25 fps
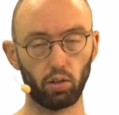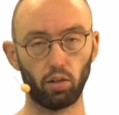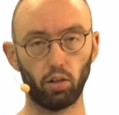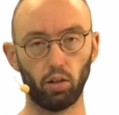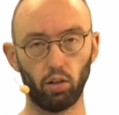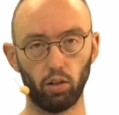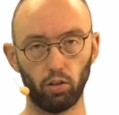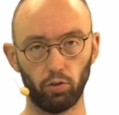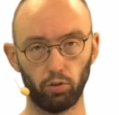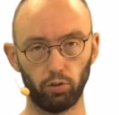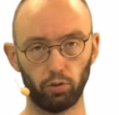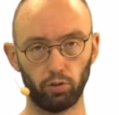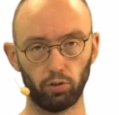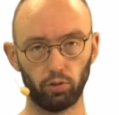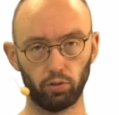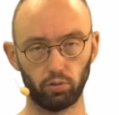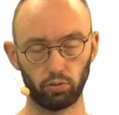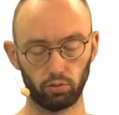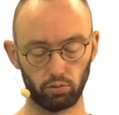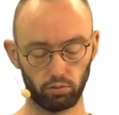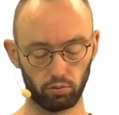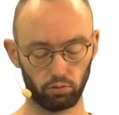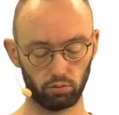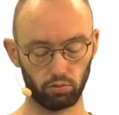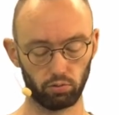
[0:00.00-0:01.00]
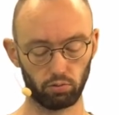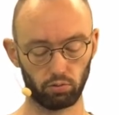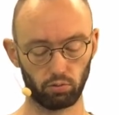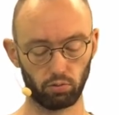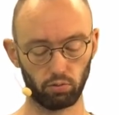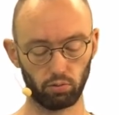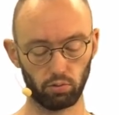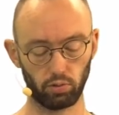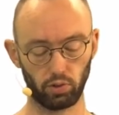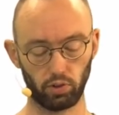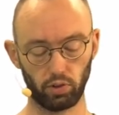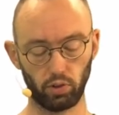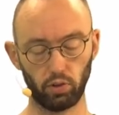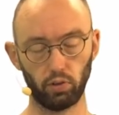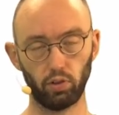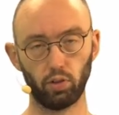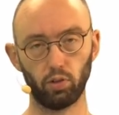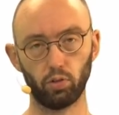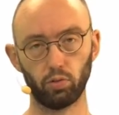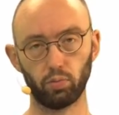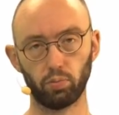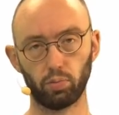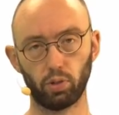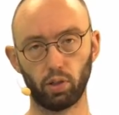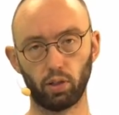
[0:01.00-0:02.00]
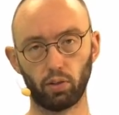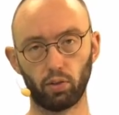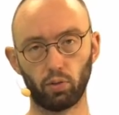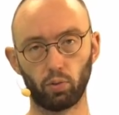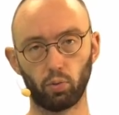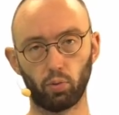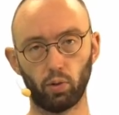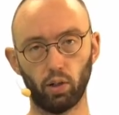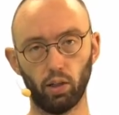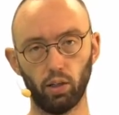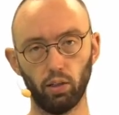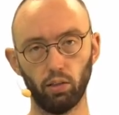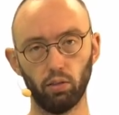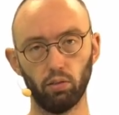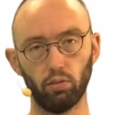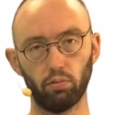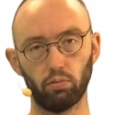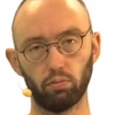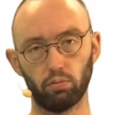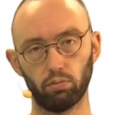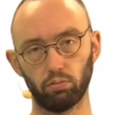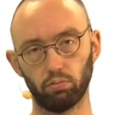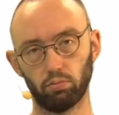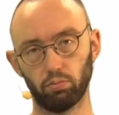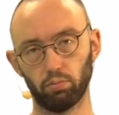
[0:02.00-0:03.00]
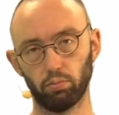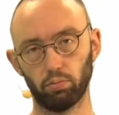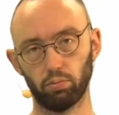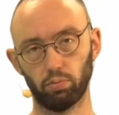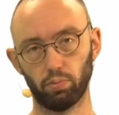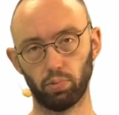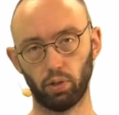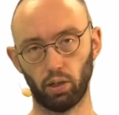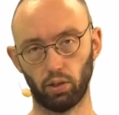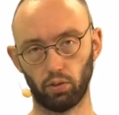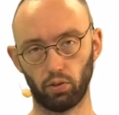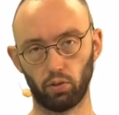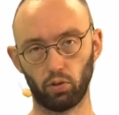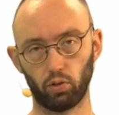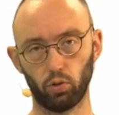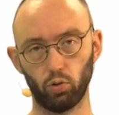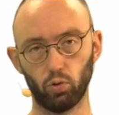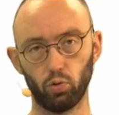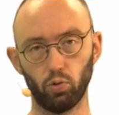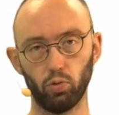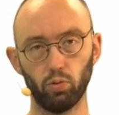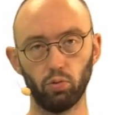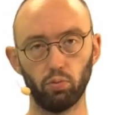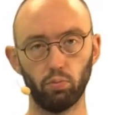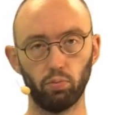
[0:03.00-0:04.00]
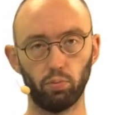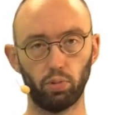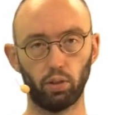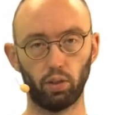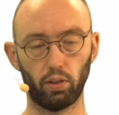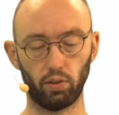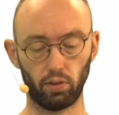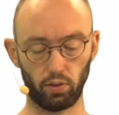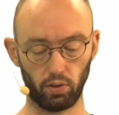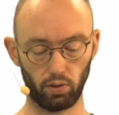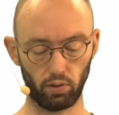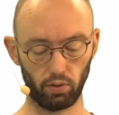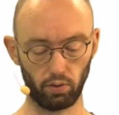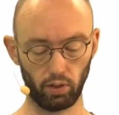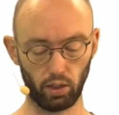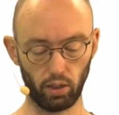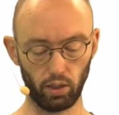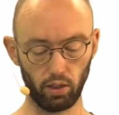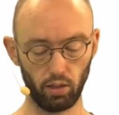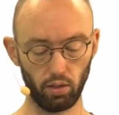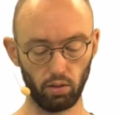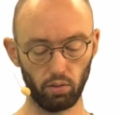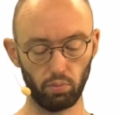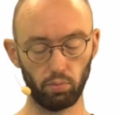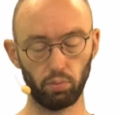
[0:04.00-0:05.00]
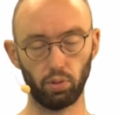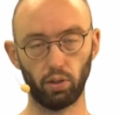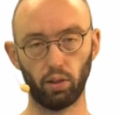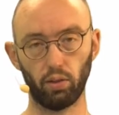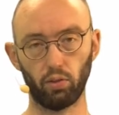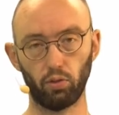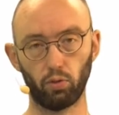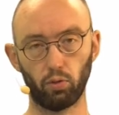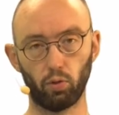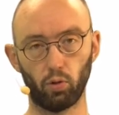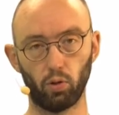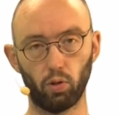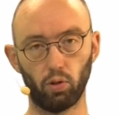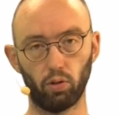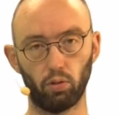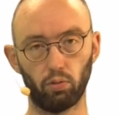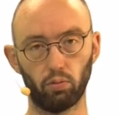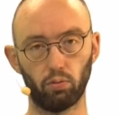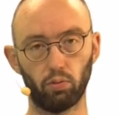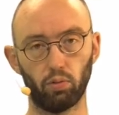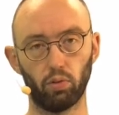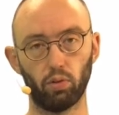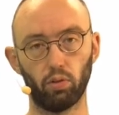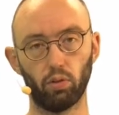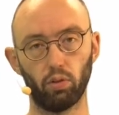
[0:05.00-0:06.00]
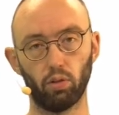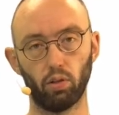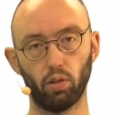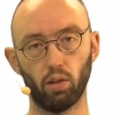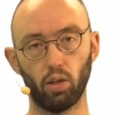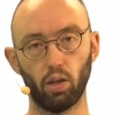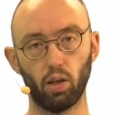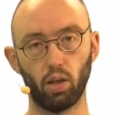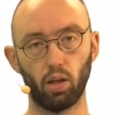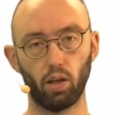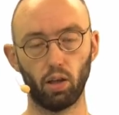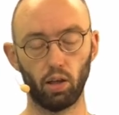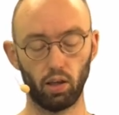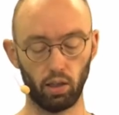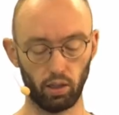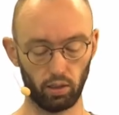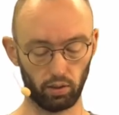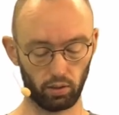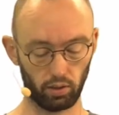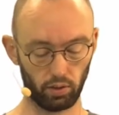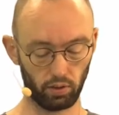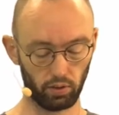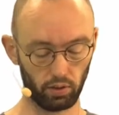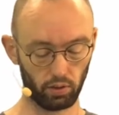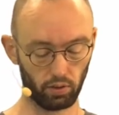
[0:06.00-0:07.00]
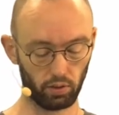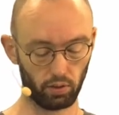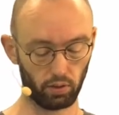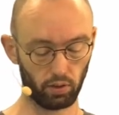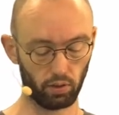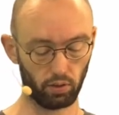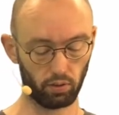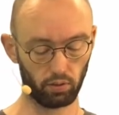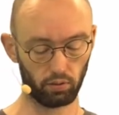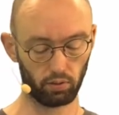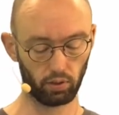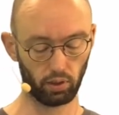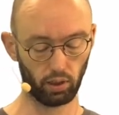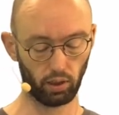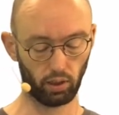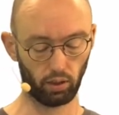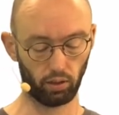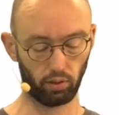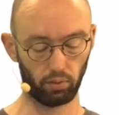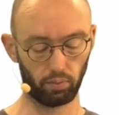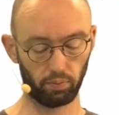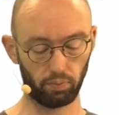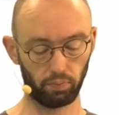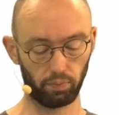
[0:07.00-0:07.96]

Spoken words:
of 0 plus 1 plus 2 plus 3 plus 4. And this is 10.